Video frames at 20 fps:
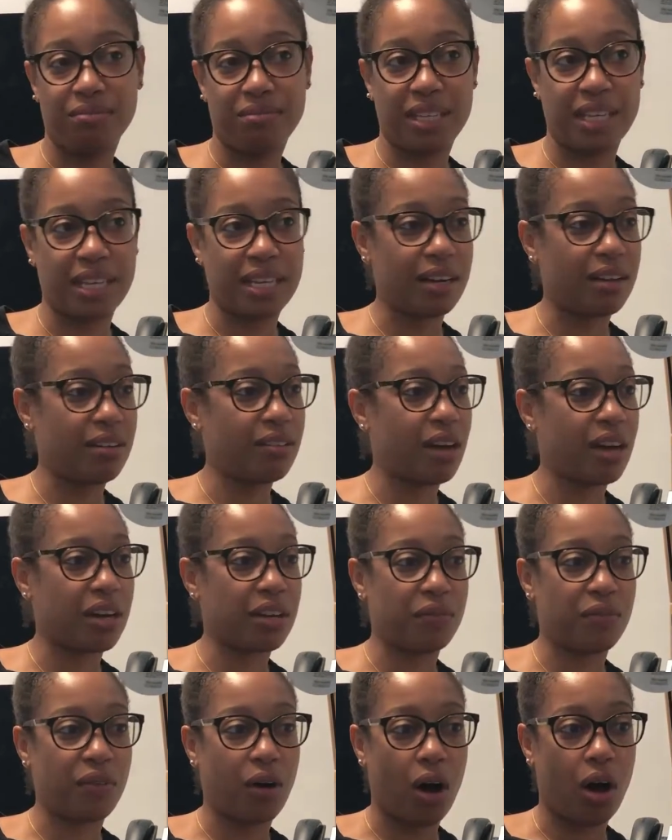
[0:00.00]
get a lot
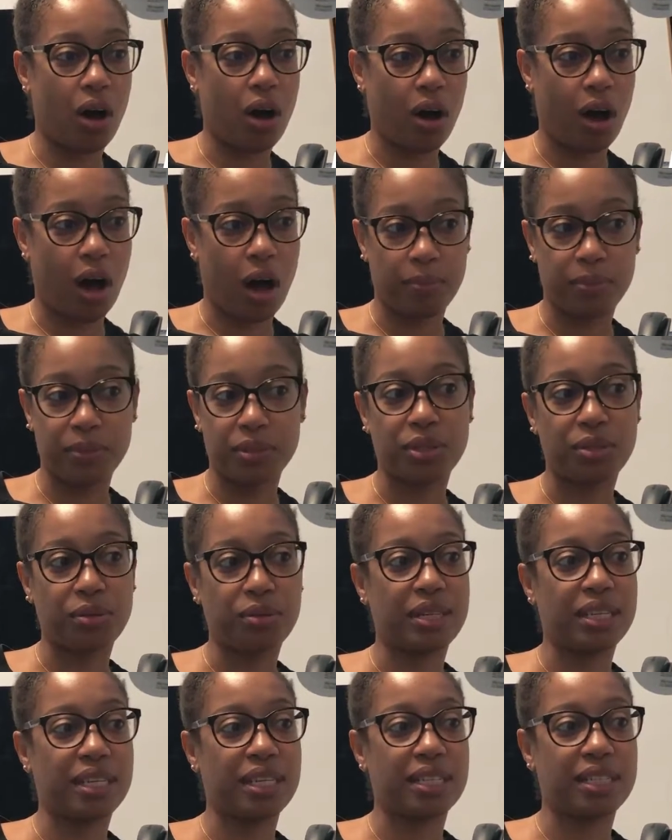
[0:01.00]
of
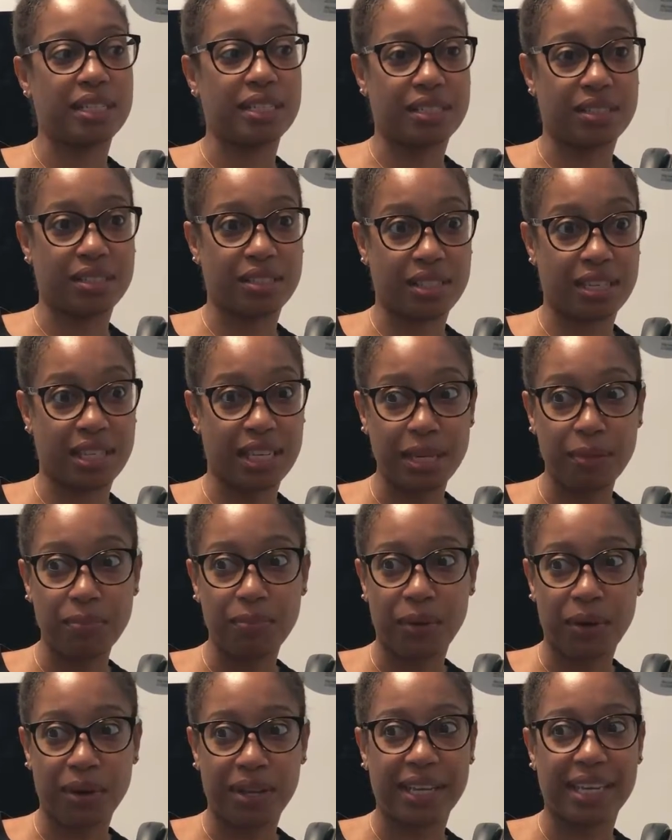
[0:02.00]
opportunities to
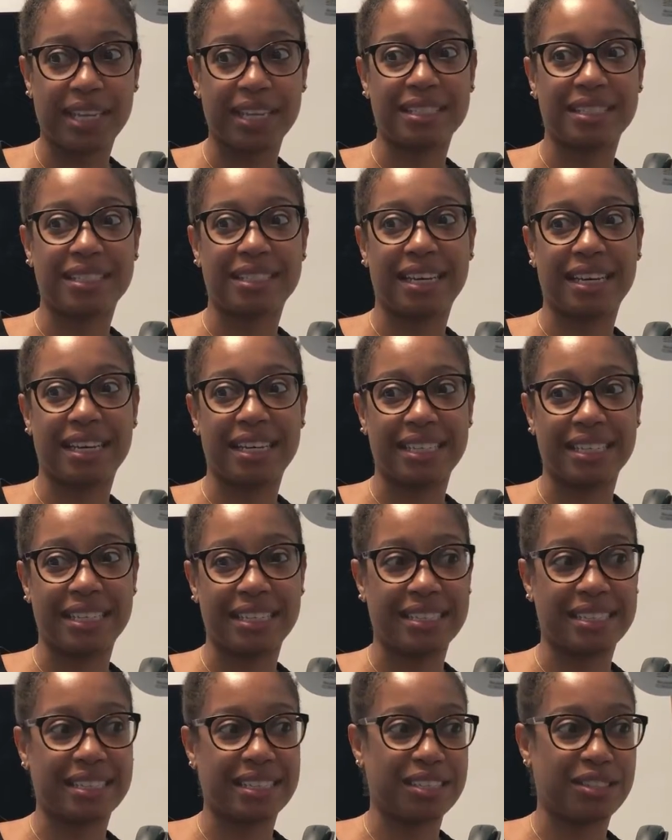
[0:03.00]
keep working in
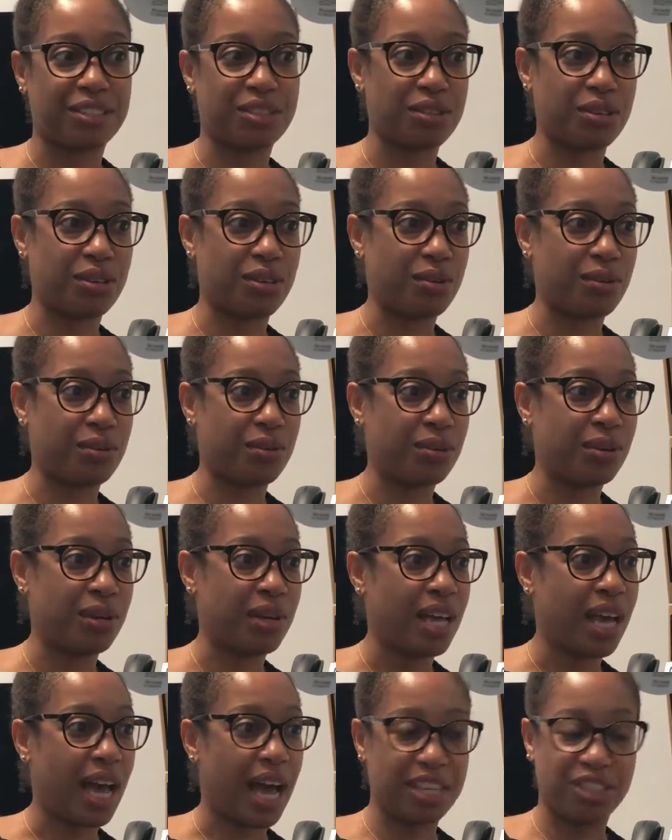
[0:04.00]
science. And so
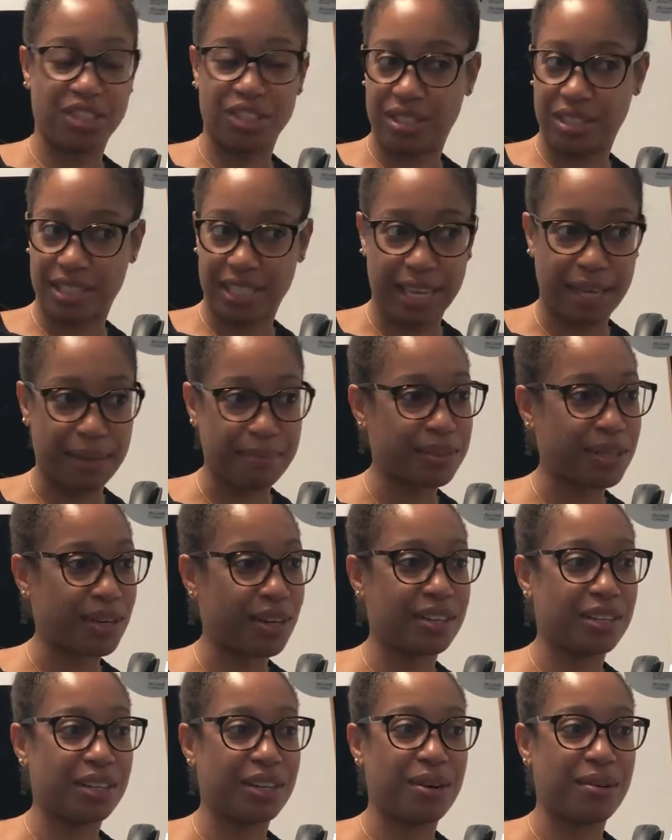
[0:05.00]
I just kept
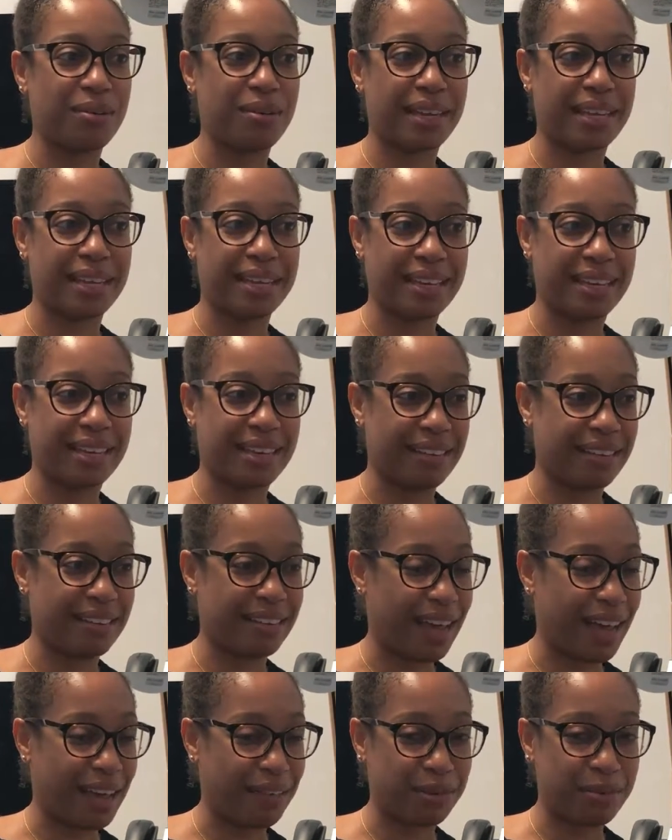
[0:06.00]
on going,
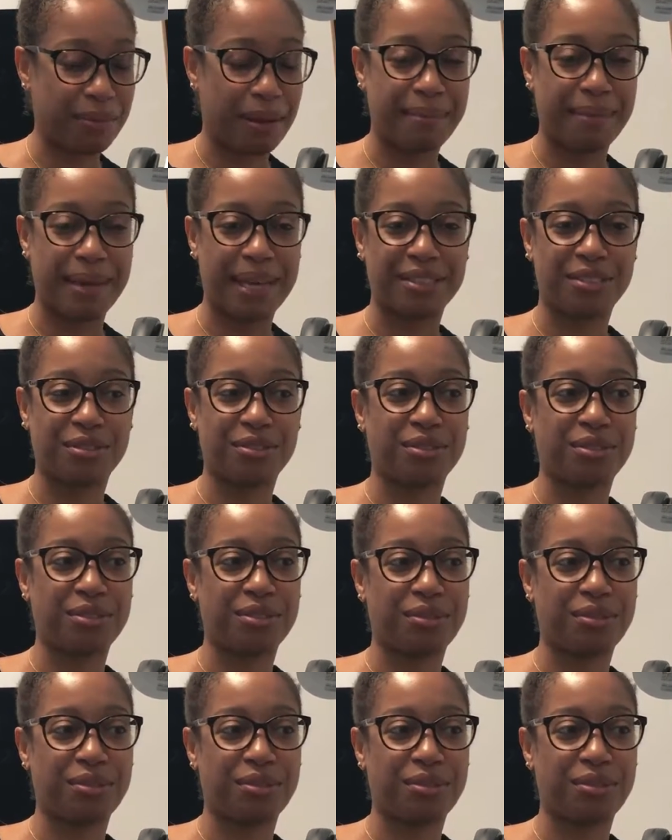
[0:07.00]
and after my master's